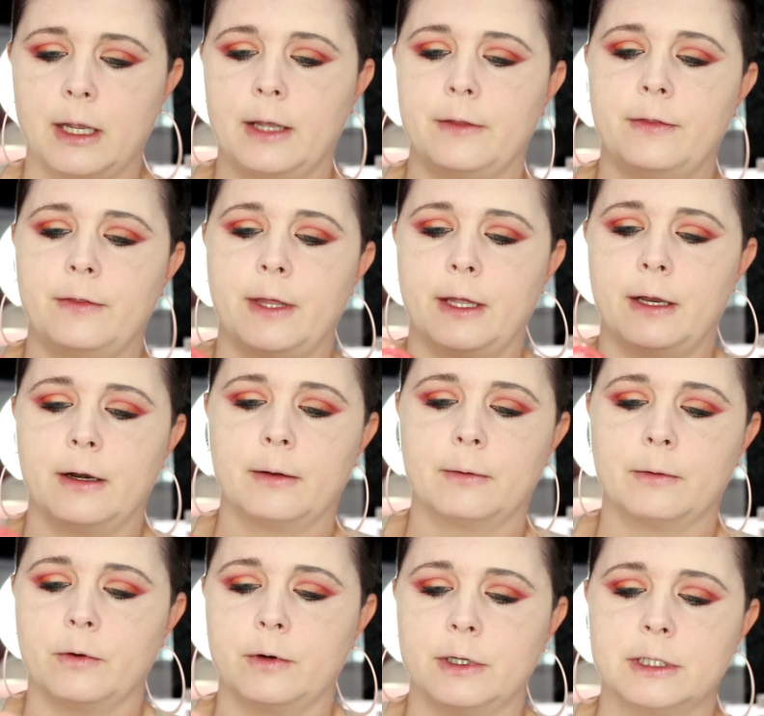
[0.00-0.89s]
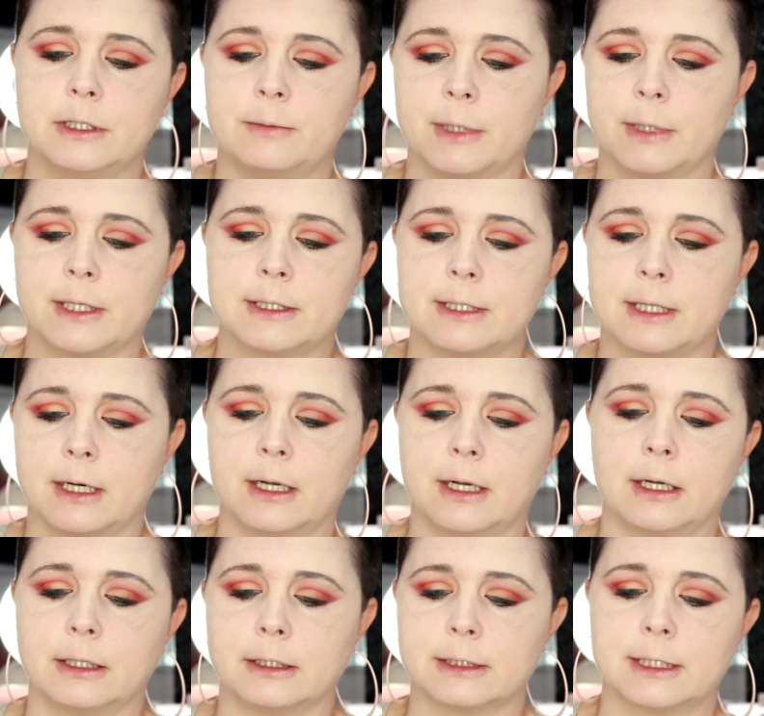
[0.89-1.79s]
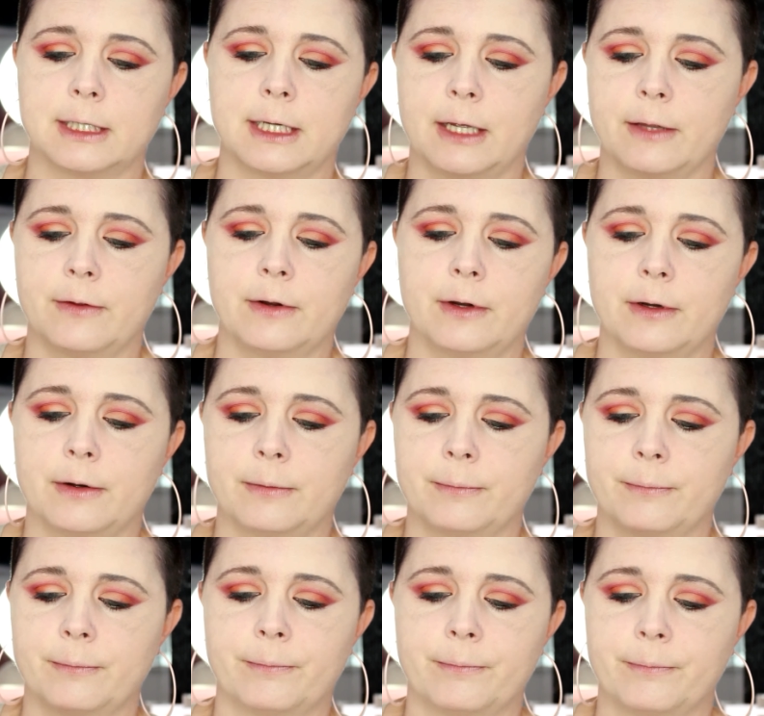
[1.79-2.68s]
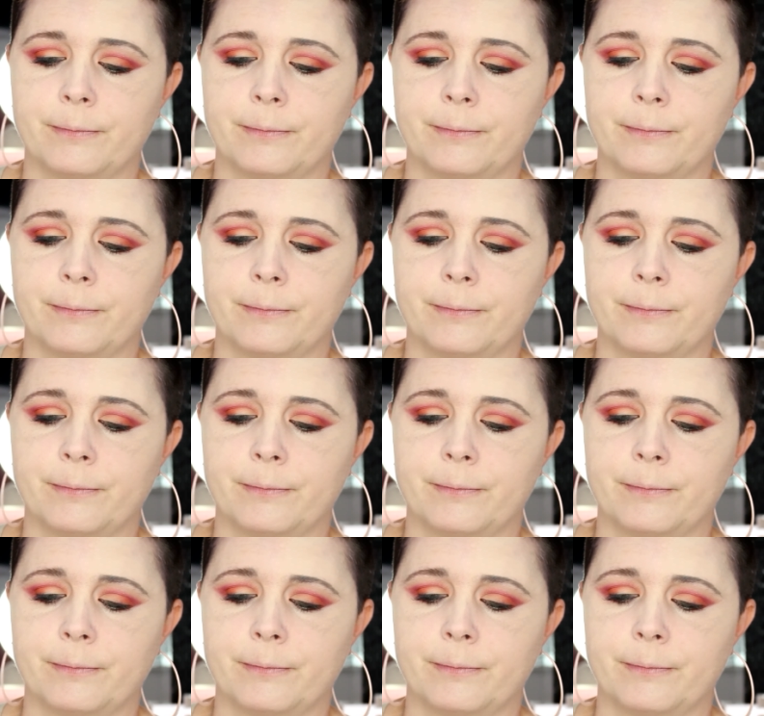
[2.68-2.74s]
and then I'm going to mix that all together,